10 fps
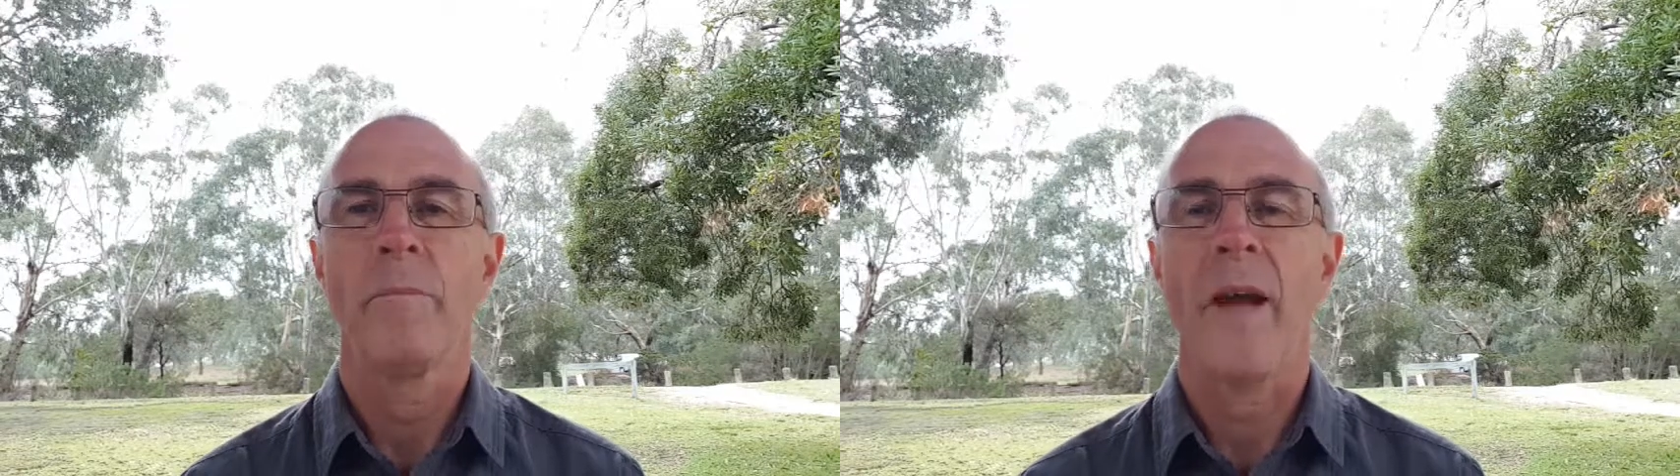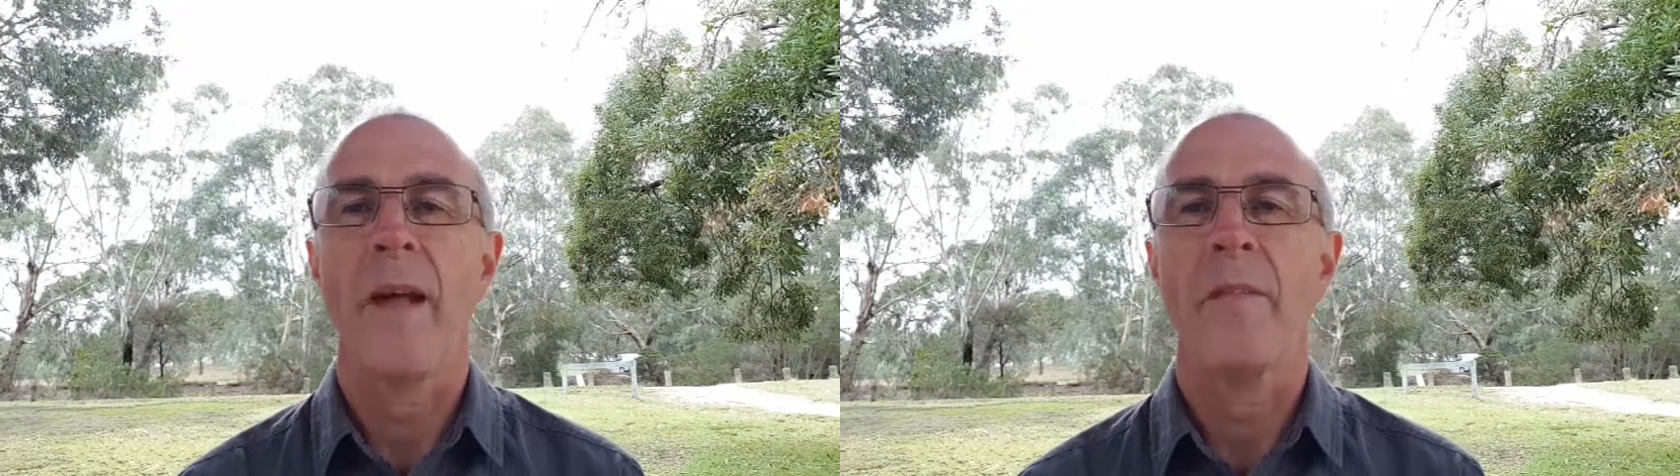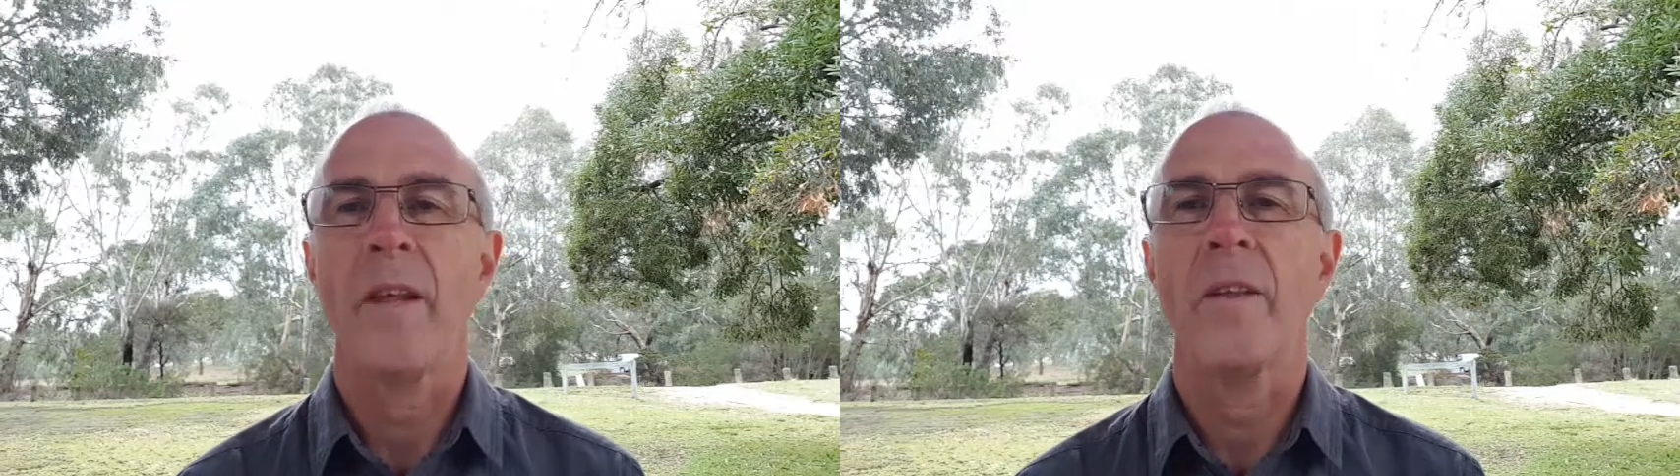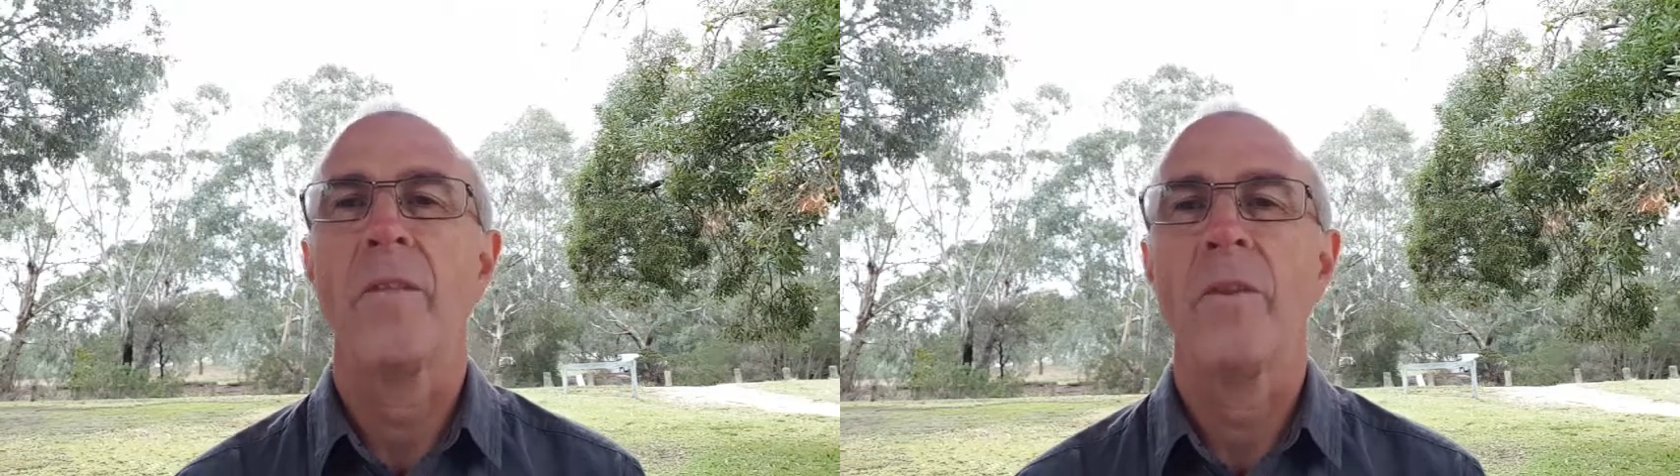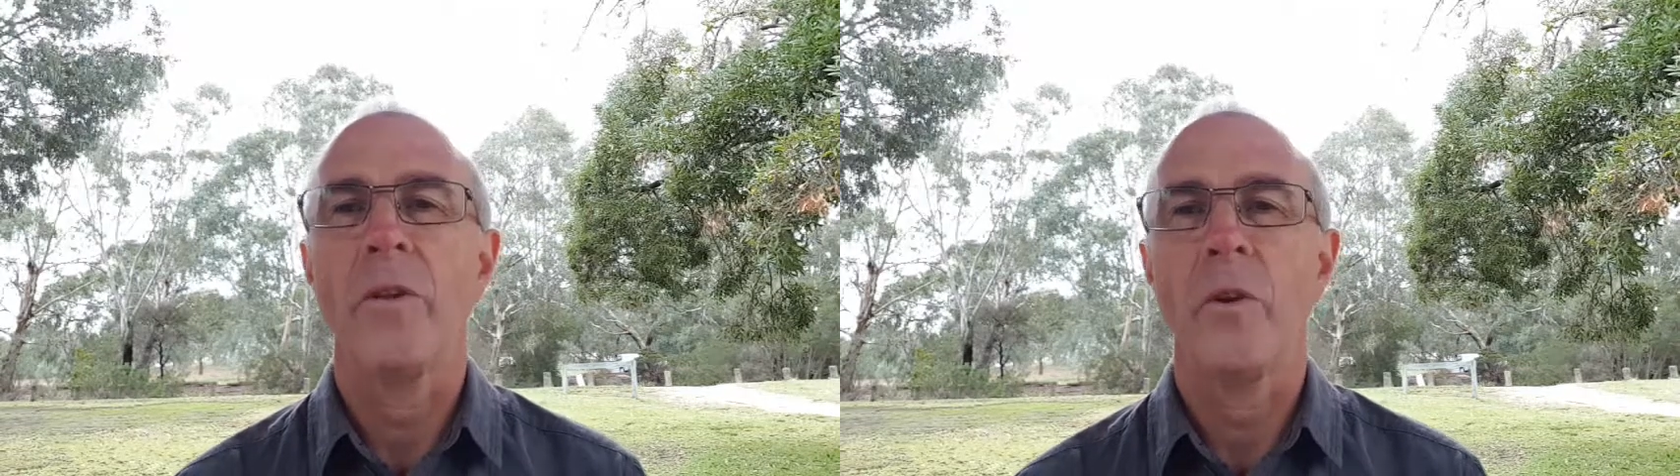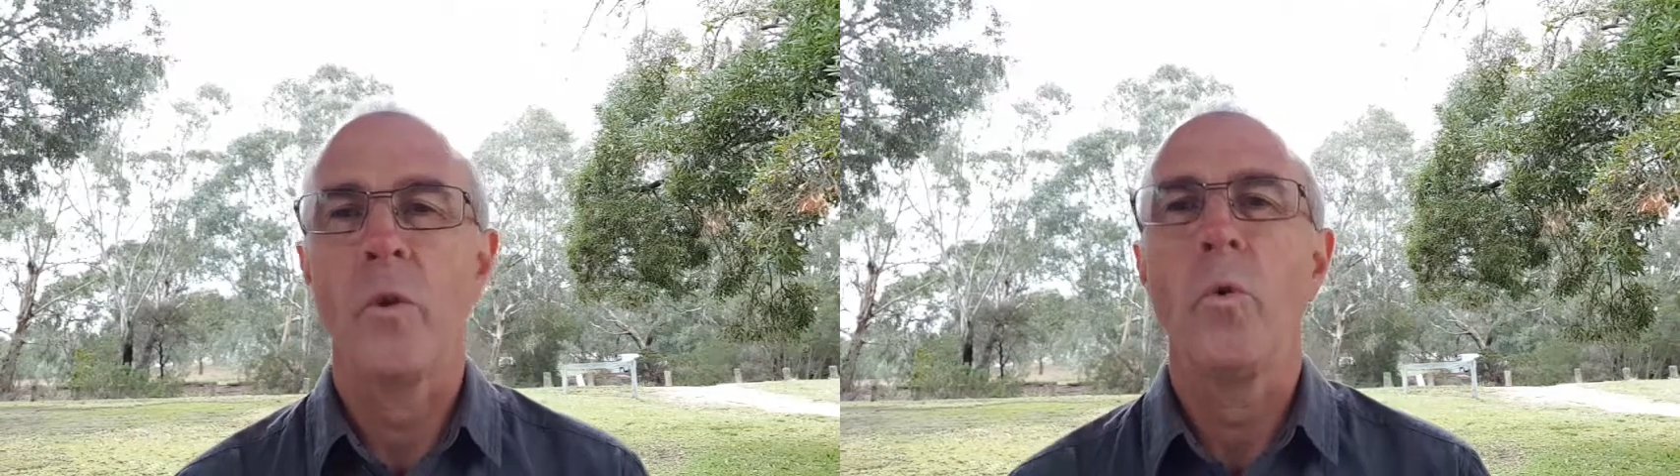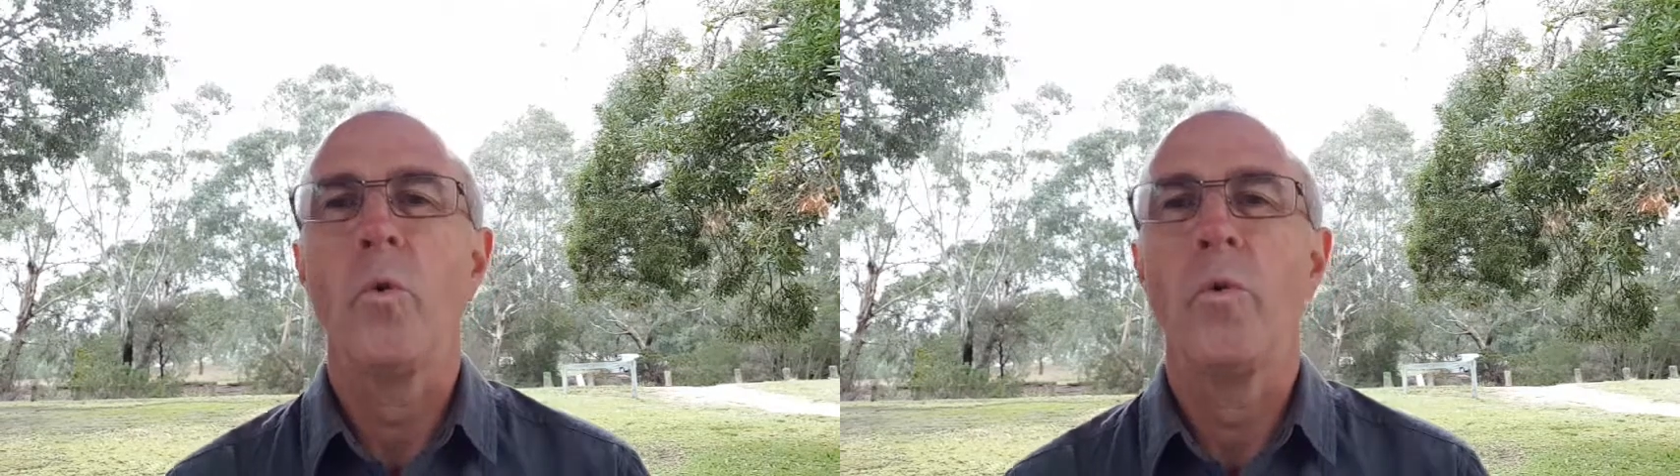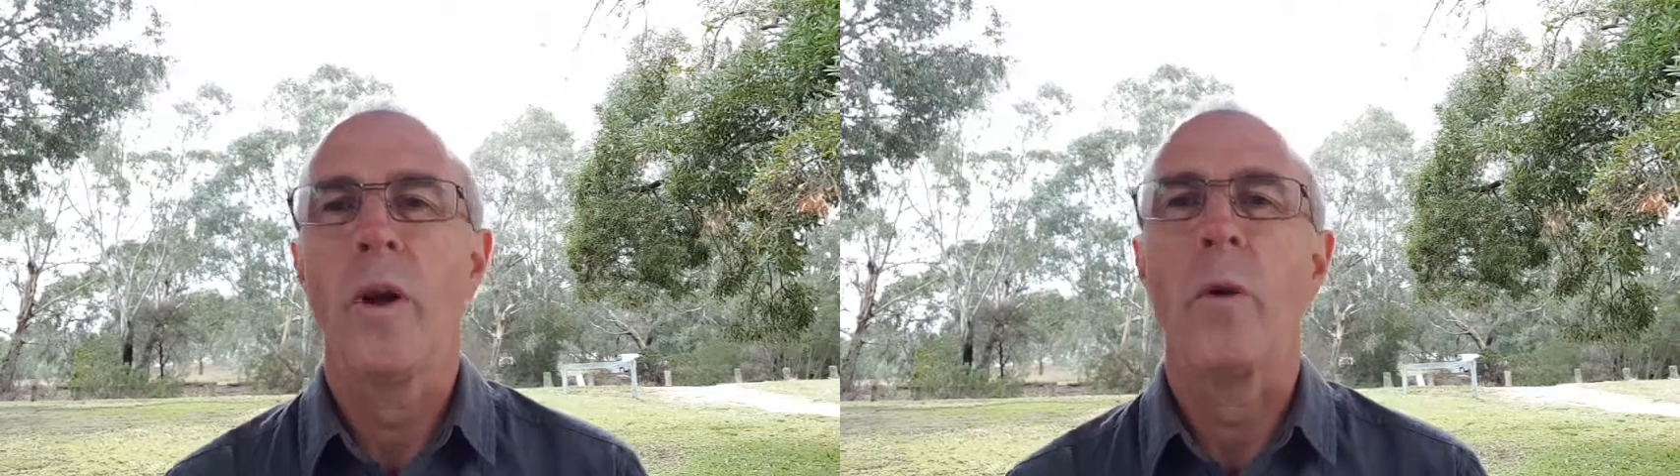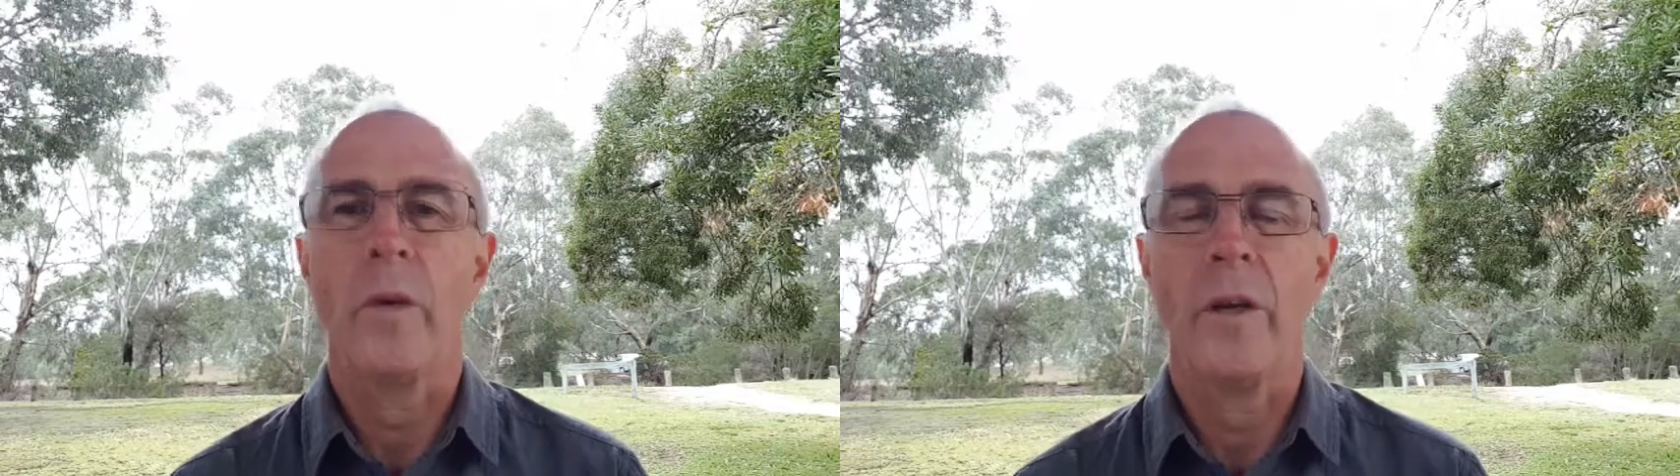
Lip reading: and that you know what